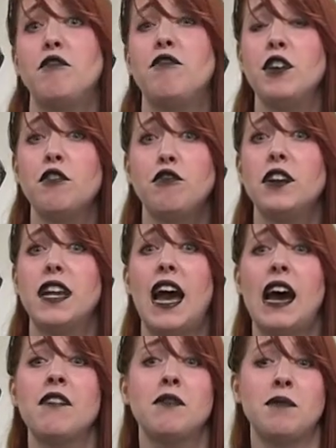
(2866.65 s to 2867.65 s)
Feel free to
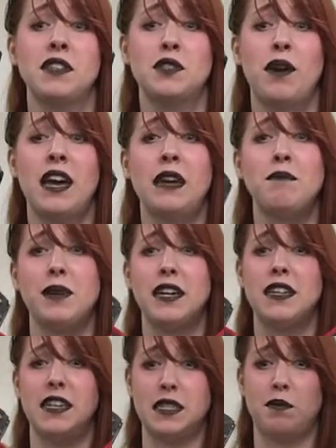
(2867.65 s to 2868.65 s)
have them this way,
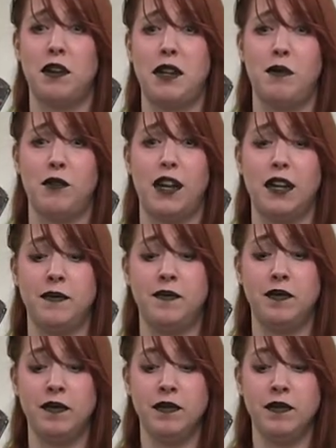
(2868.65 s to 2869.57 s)
but it's pretty boring.